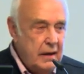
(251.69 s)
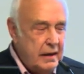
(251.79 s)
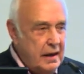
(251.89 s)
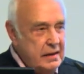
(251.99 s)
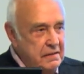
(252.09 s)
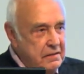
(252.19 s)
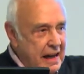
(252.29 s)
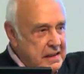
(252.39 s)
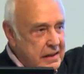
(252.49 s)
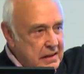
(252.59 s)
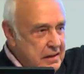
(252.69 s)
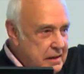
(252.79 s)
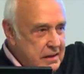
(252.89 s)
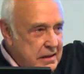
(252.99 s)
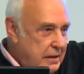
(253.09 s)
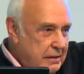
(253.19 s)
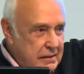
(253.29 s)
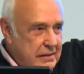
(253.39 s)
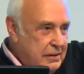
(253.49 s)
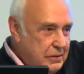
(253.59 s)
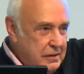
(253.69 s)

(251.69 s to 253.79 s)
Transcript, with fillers: kind of Vatican City that